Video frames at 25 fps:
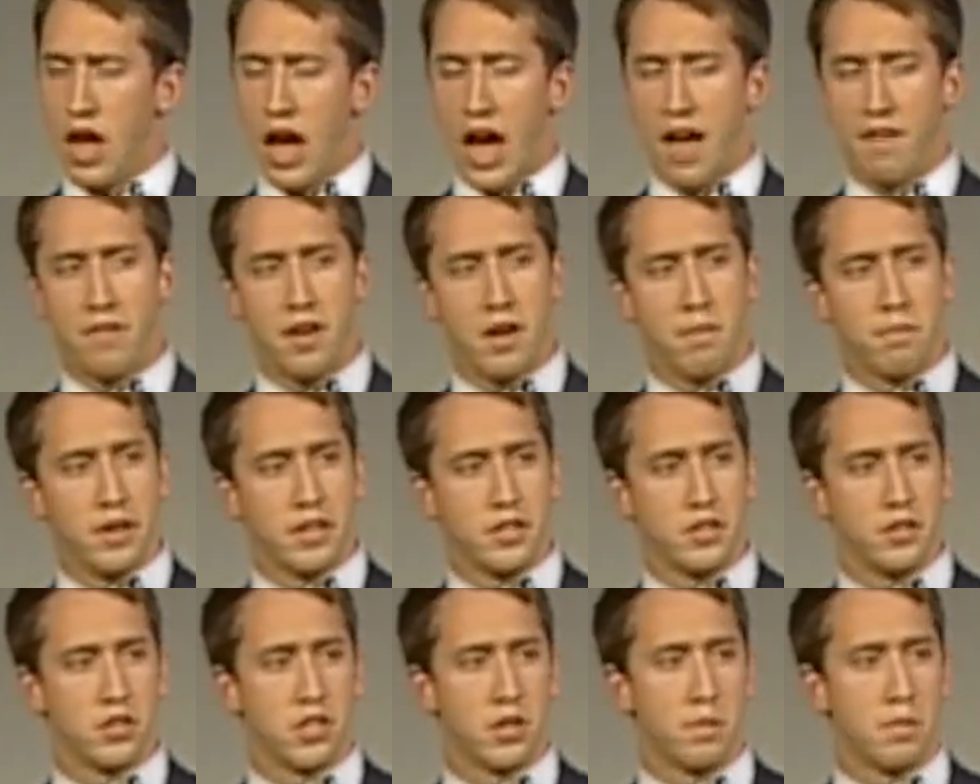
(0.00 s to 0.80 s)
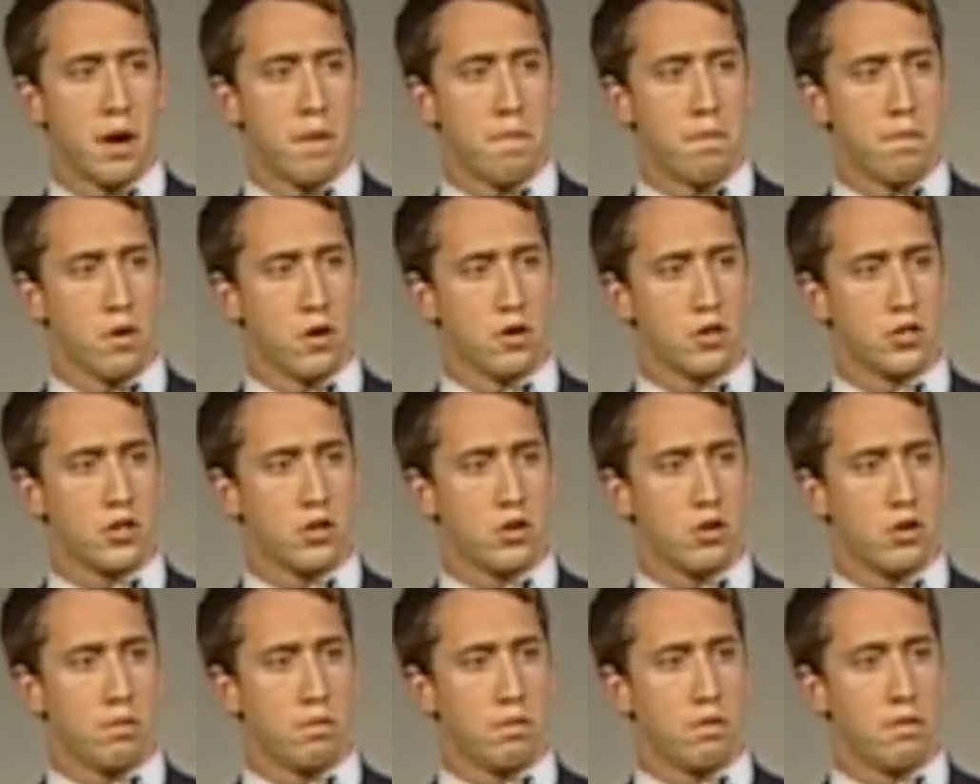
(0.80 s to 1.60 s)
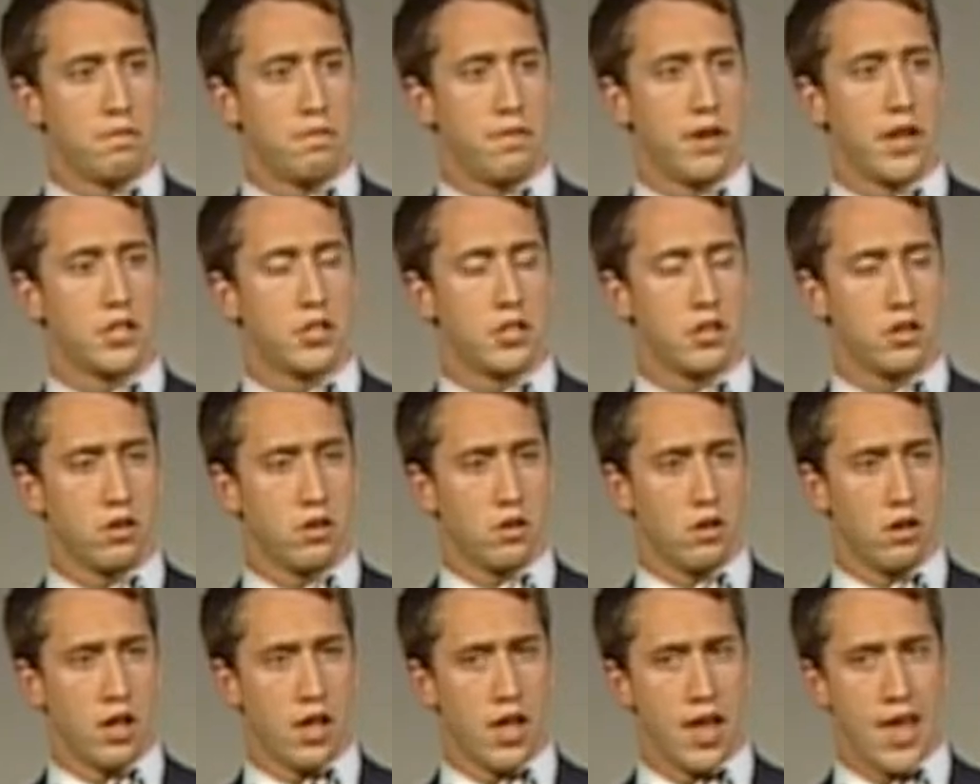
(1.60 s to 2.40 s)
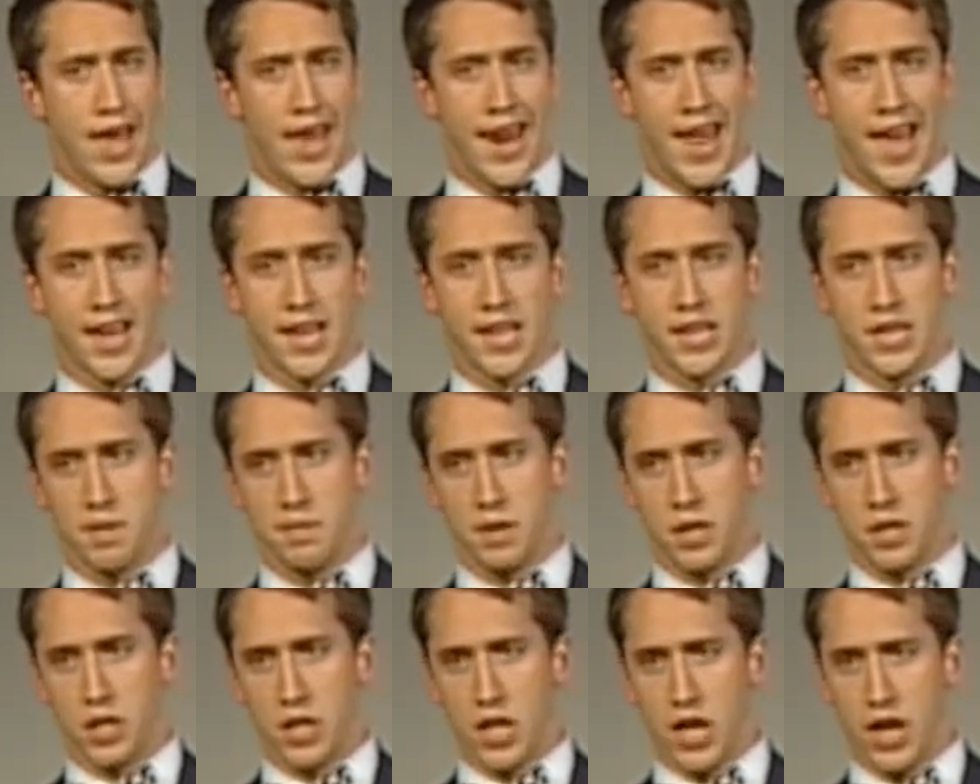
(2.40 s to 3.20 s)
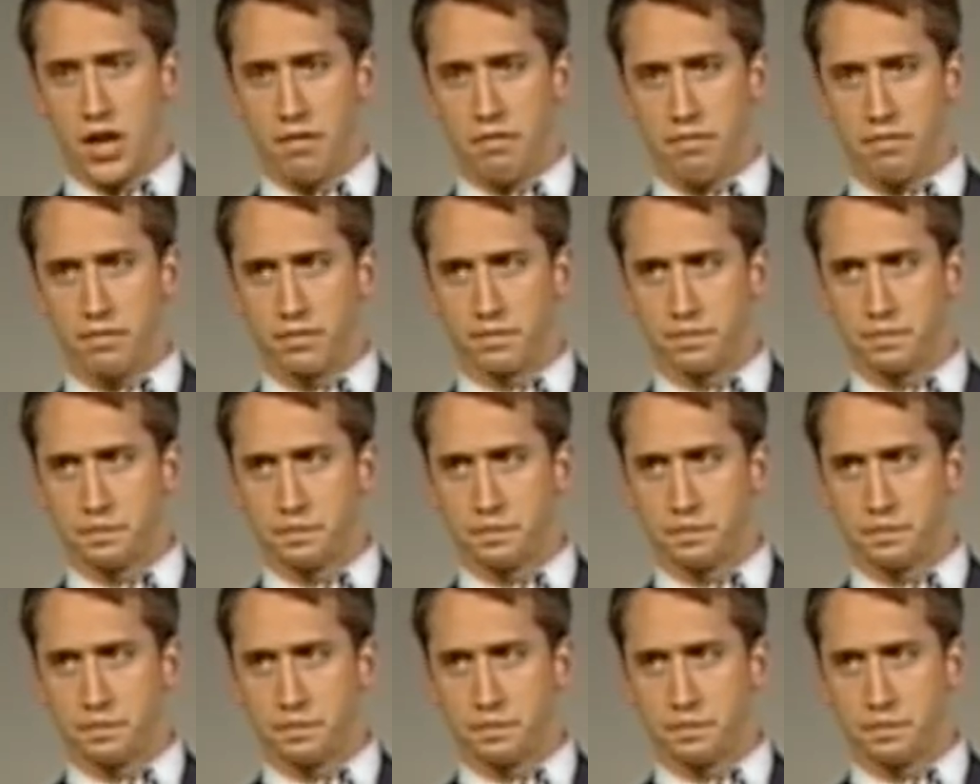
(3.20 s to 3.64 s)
I've had mentors in my personal, professional, and academic life.